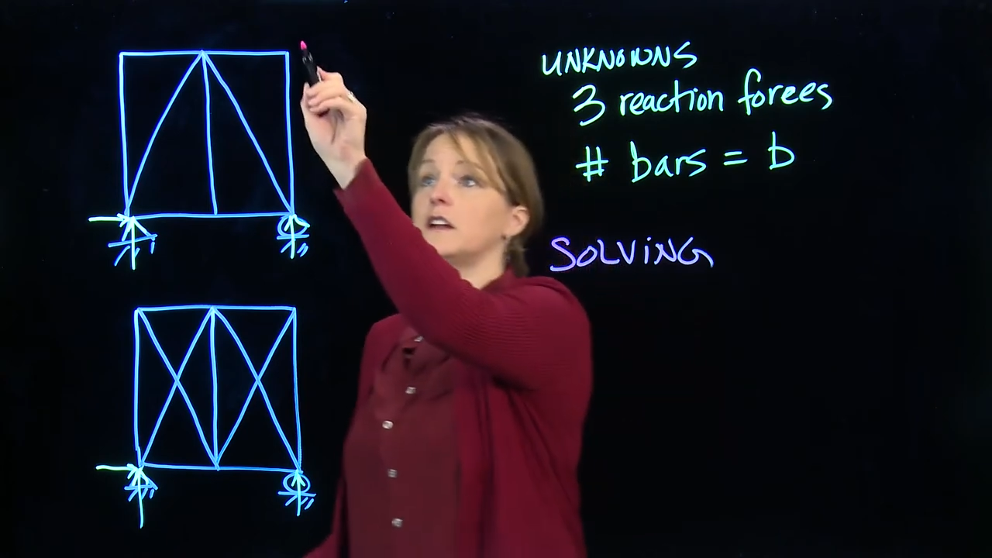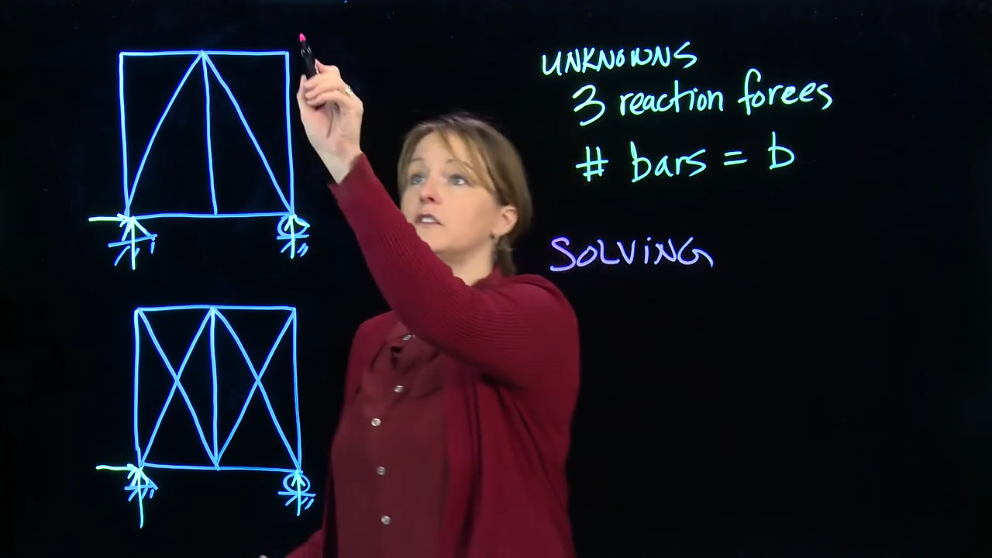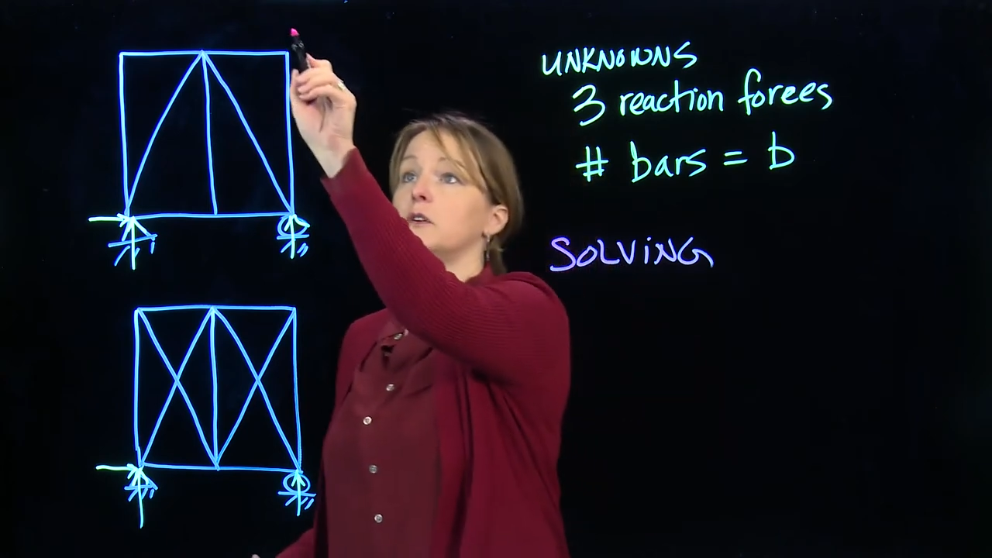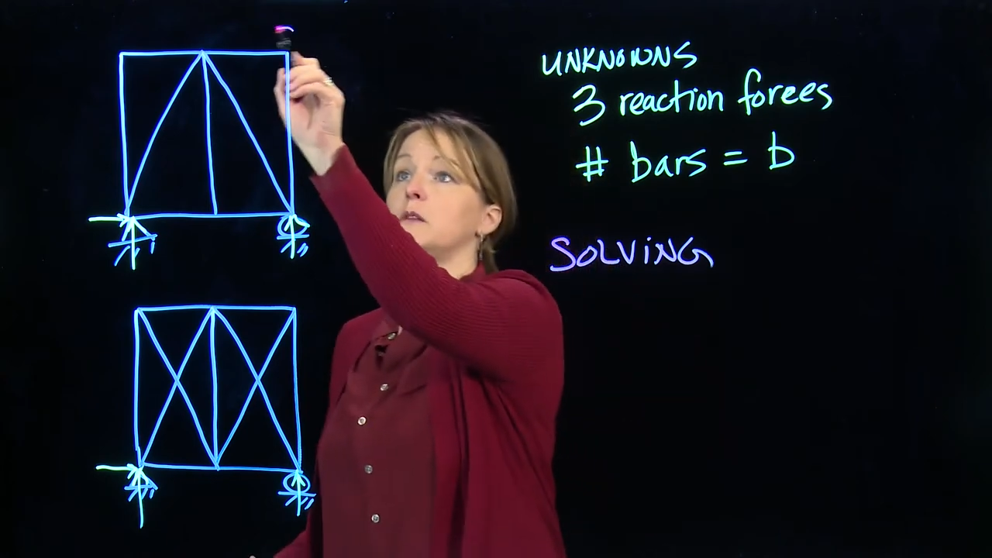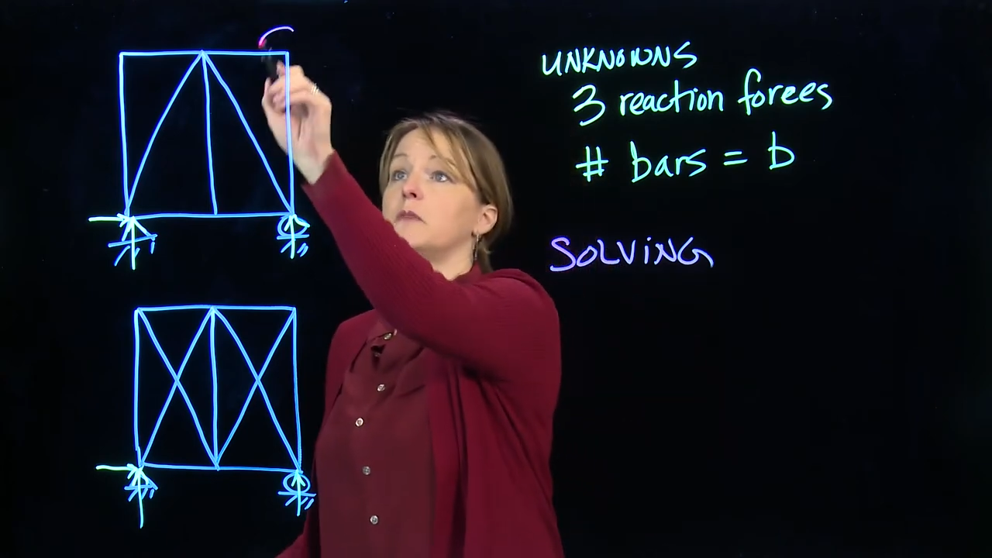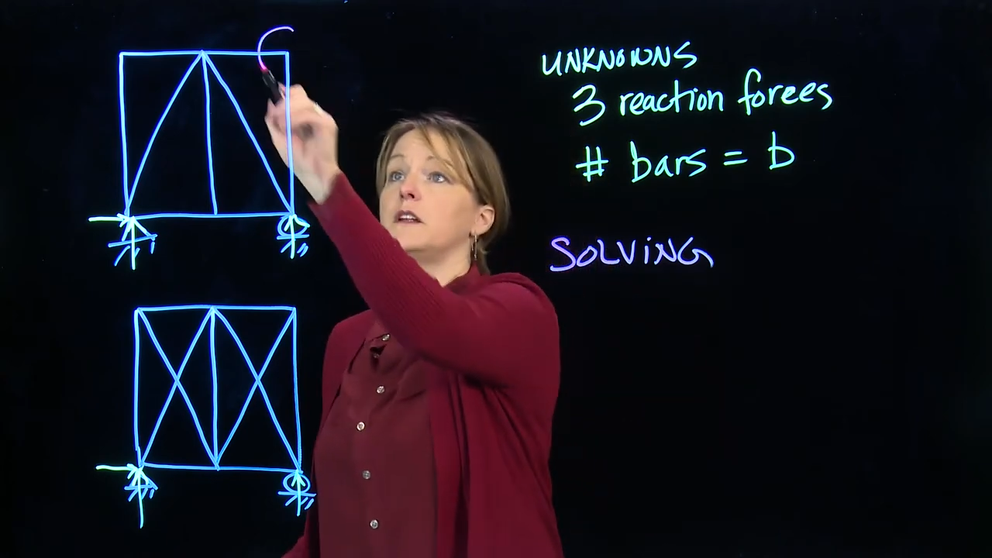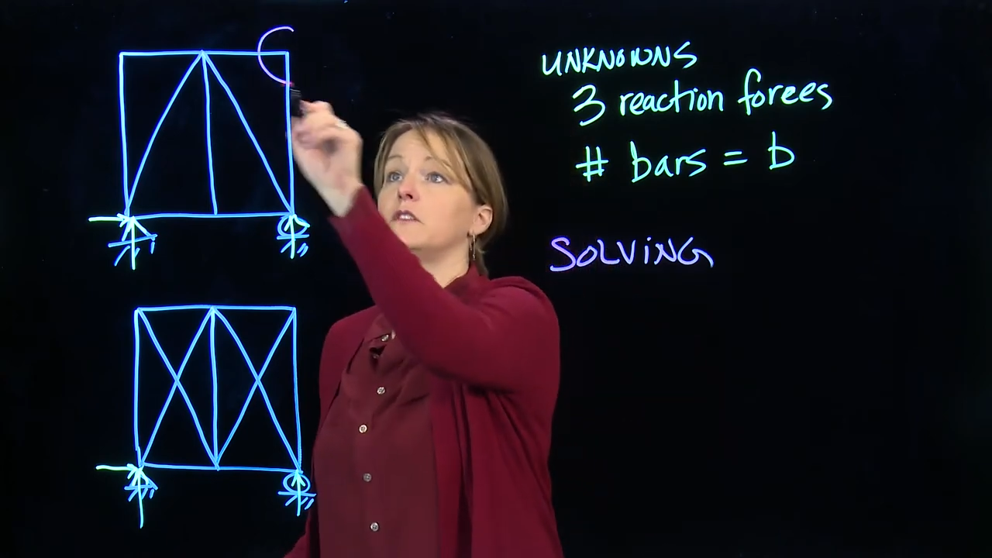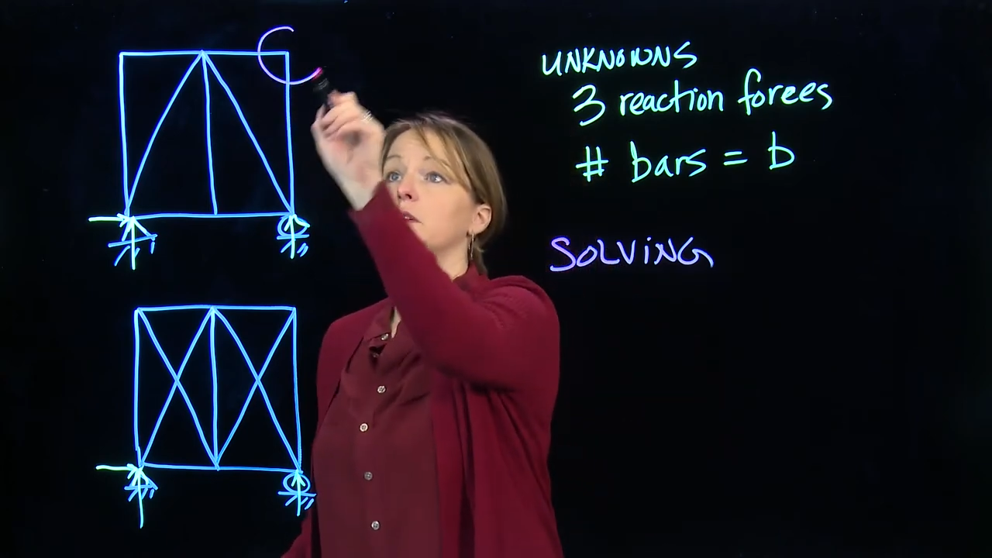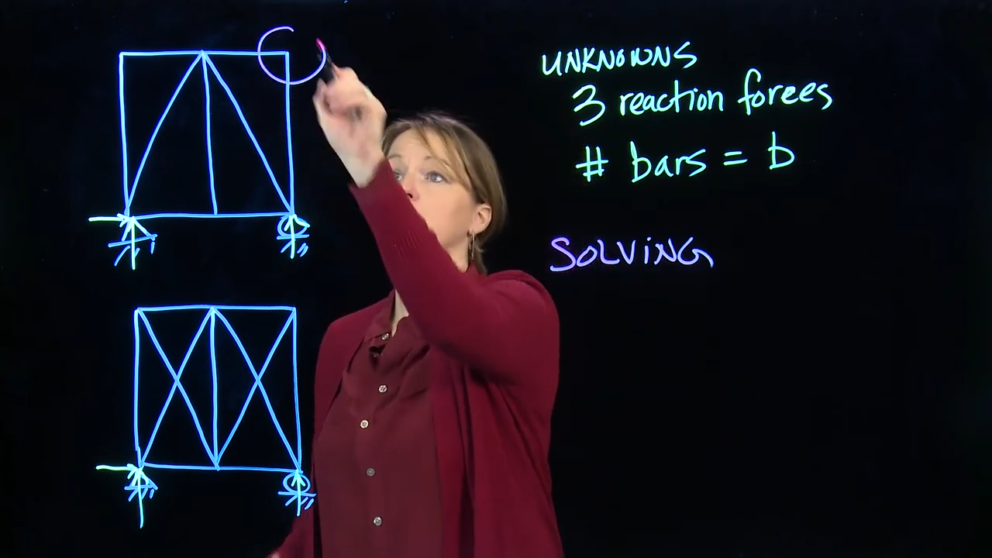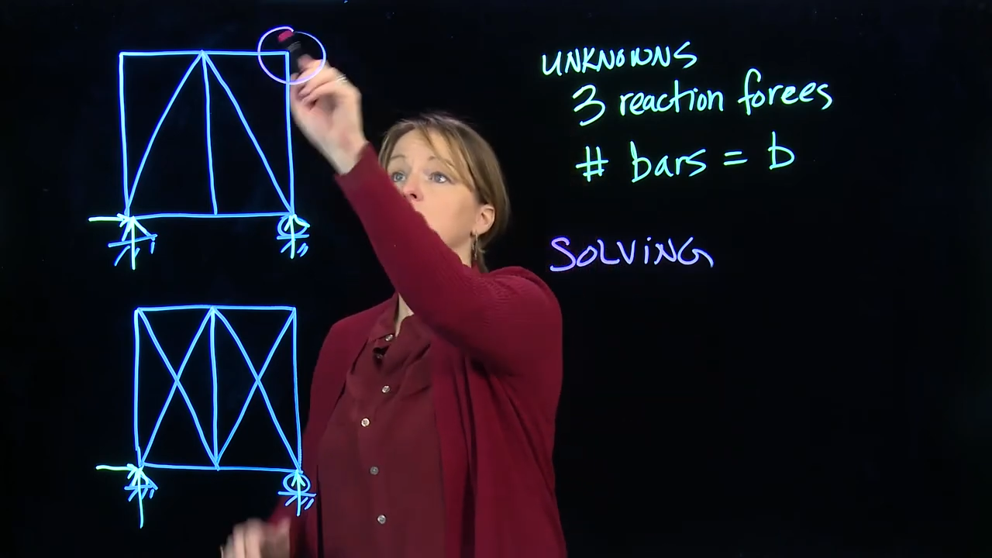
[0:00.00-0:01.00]
joint by
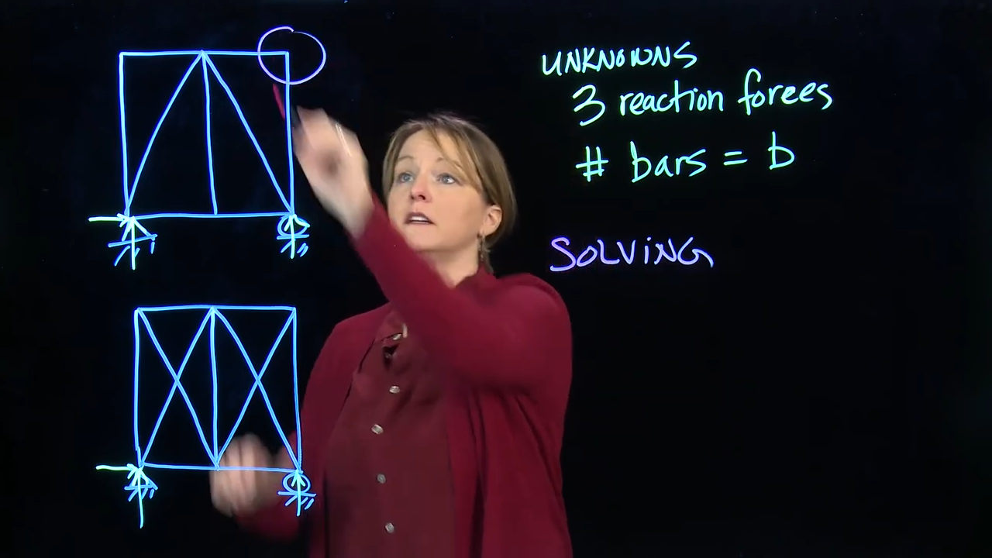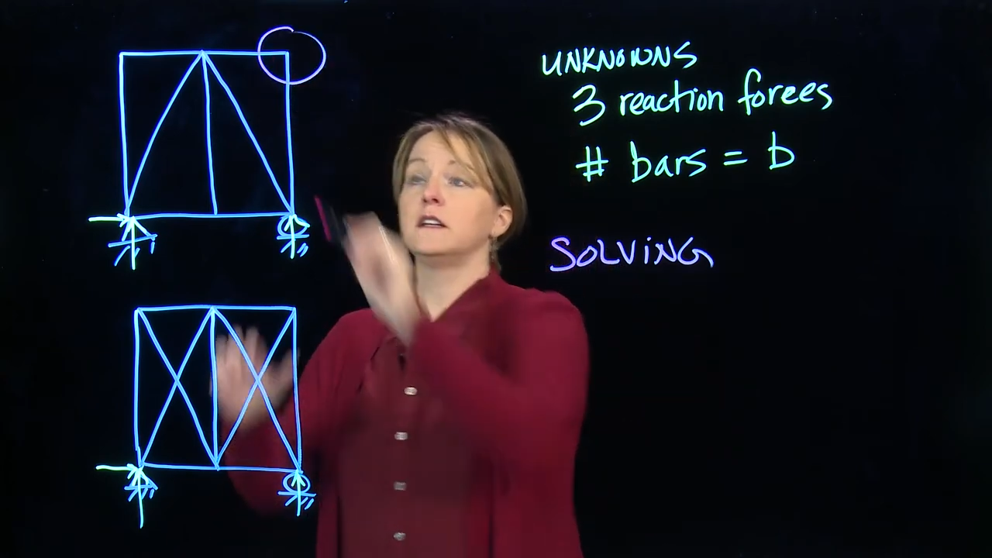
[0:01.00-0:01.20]
joint.